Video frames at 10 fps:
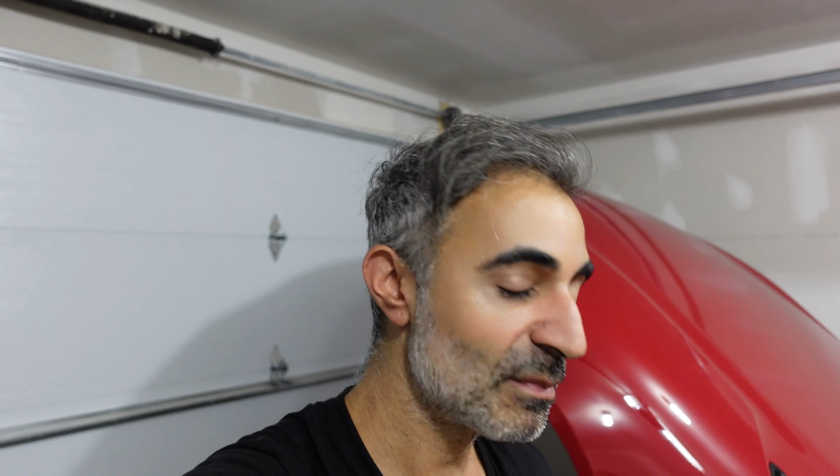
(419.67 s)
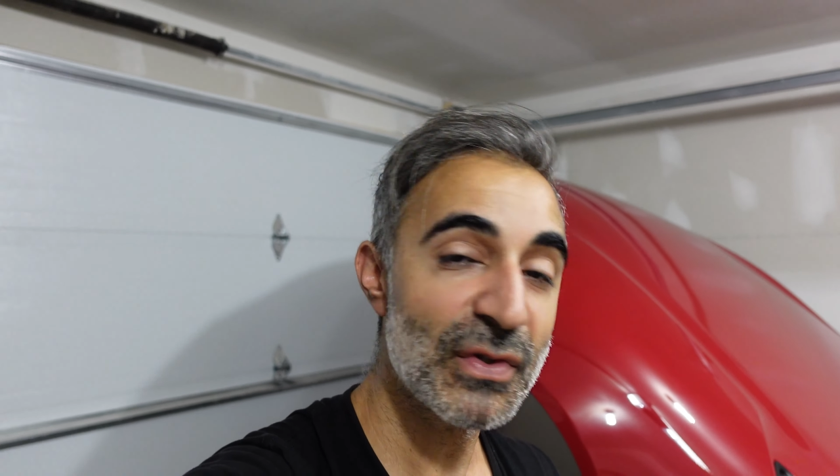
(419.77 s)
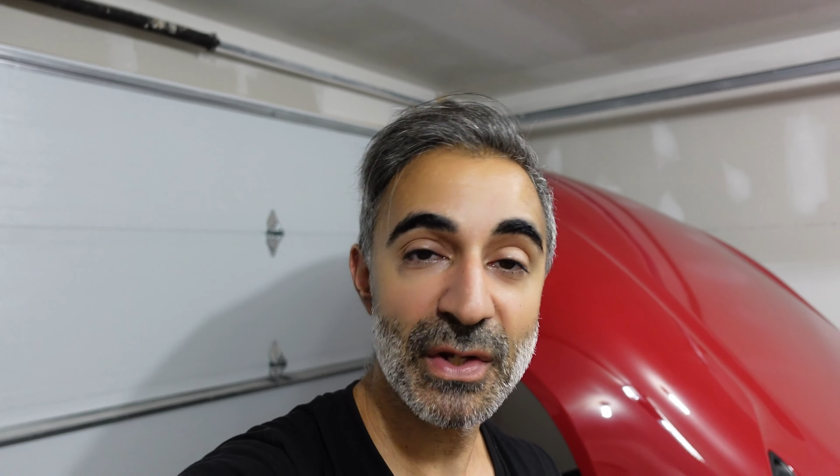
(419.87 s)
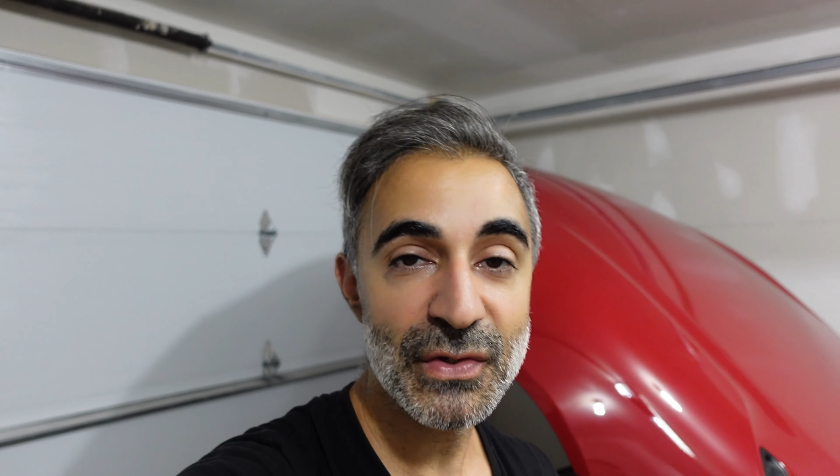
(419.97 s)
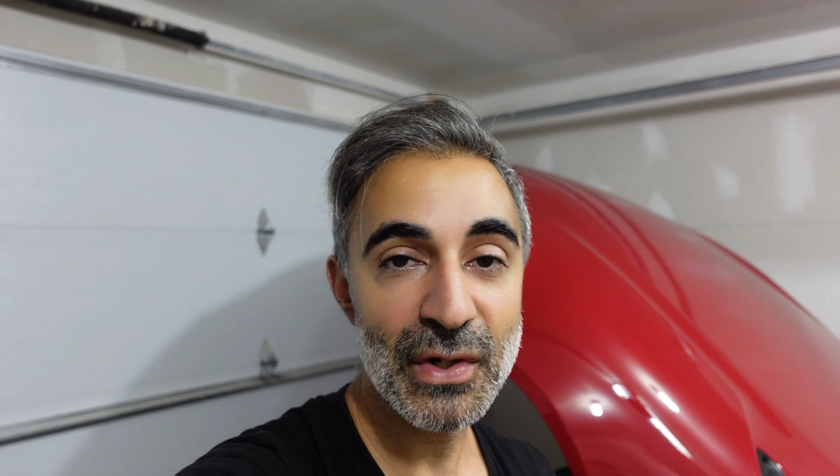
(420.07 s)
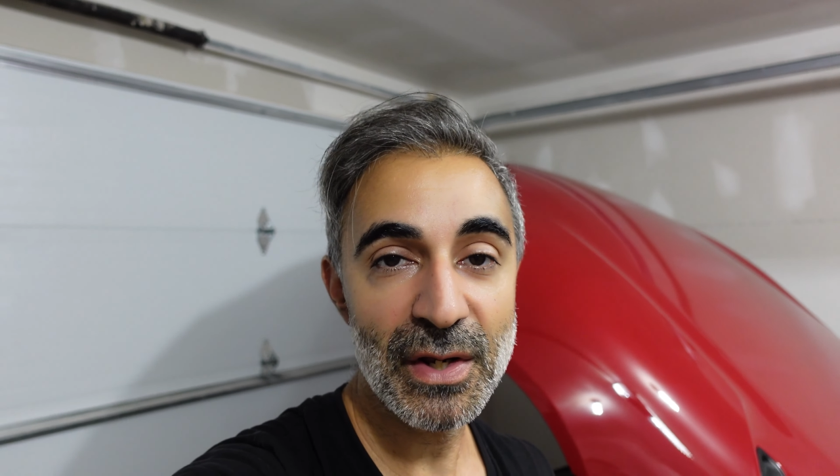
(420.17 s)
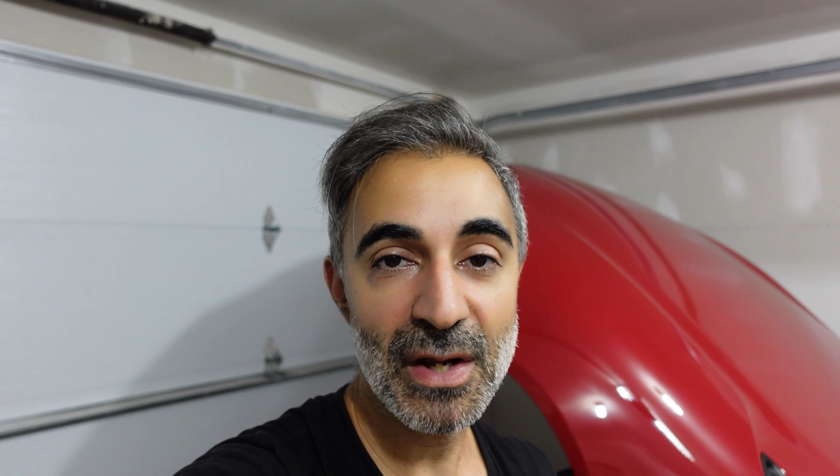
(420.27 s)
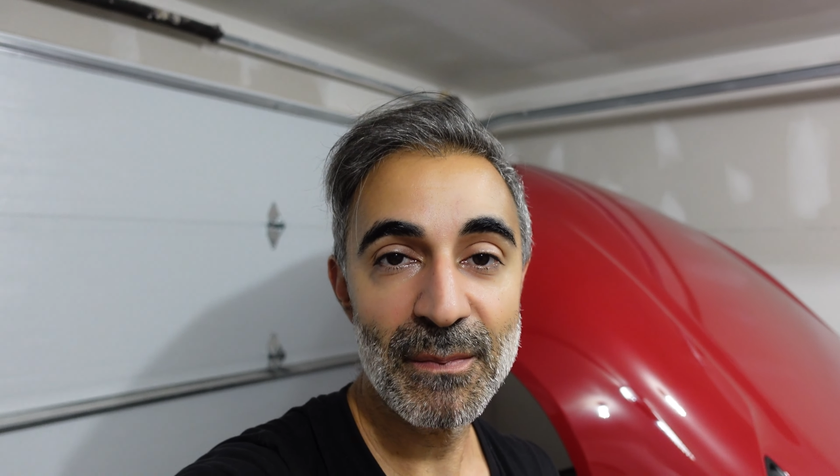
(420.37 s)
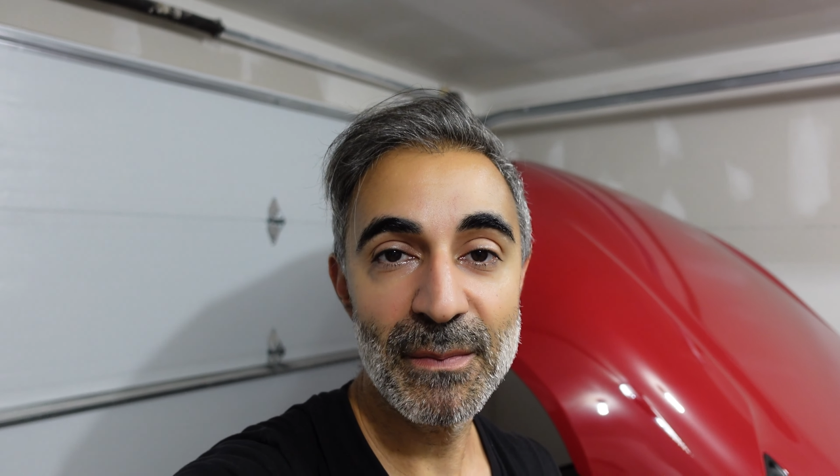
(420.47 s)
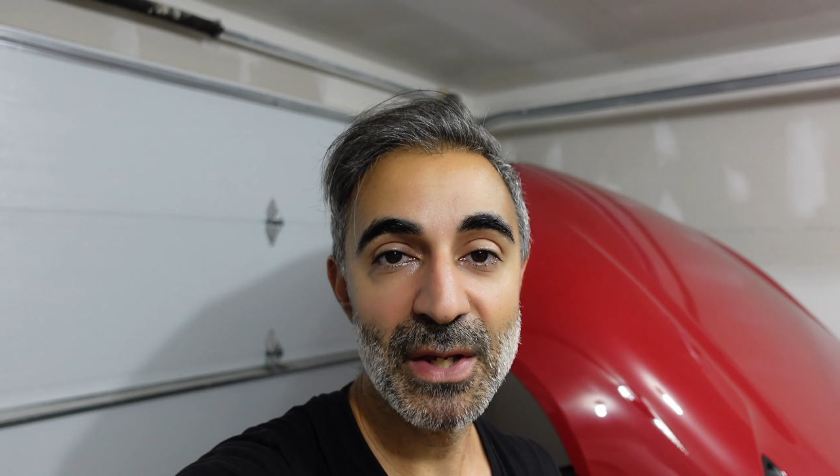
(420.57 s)
I'm just gonna start it
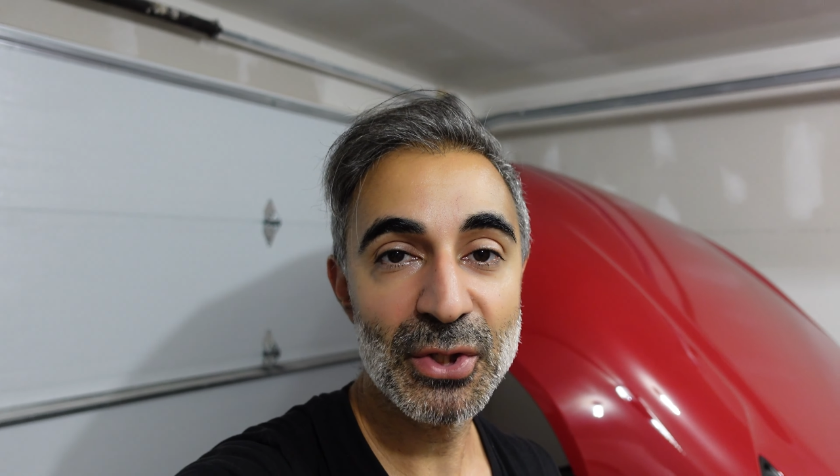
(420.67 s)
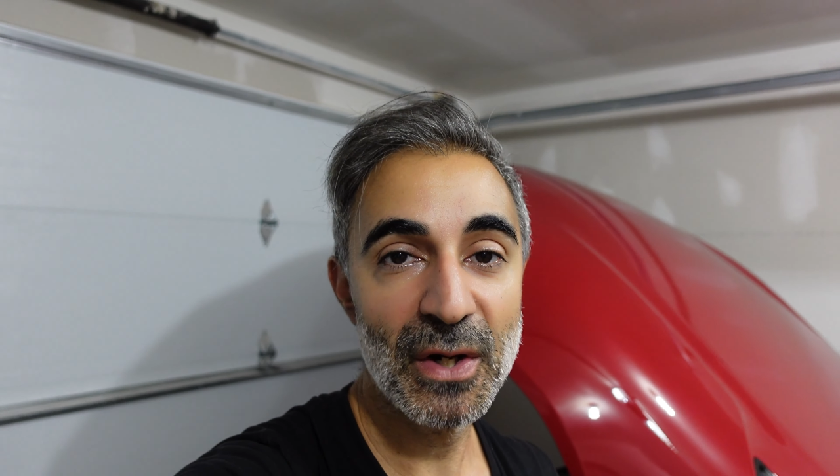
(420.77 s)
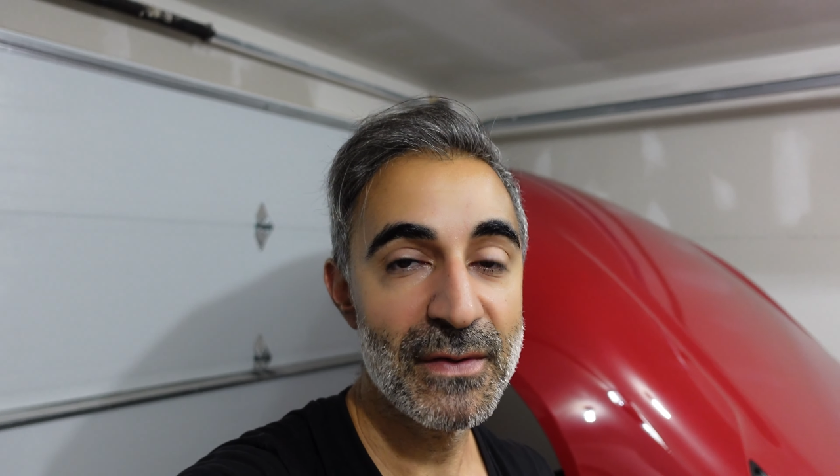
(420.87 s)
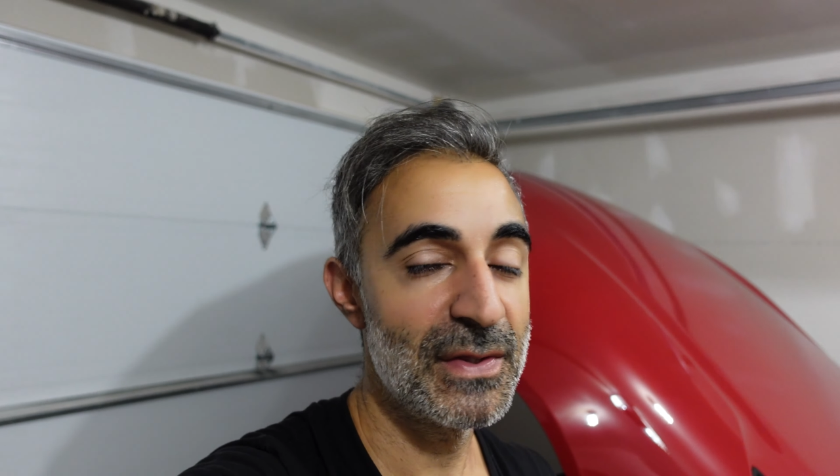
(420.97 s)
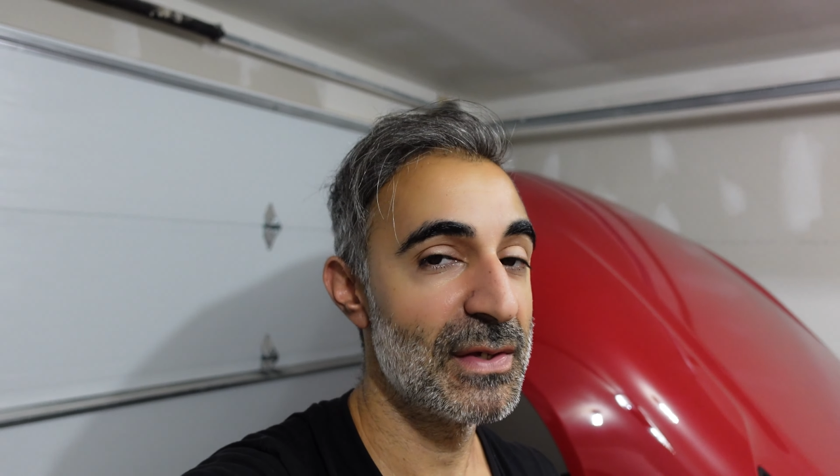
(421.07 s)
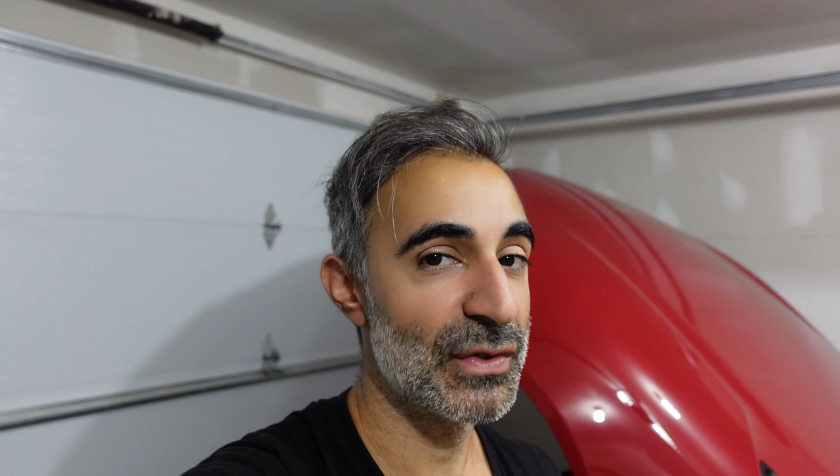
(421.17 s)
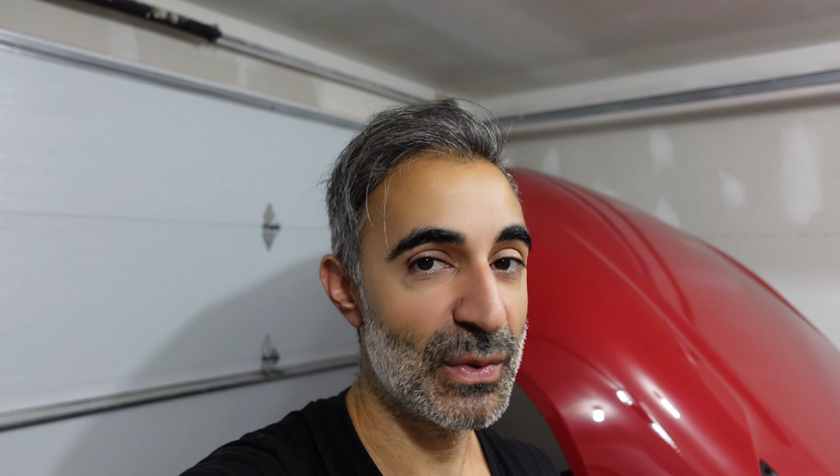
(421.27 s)
up and make sure everything is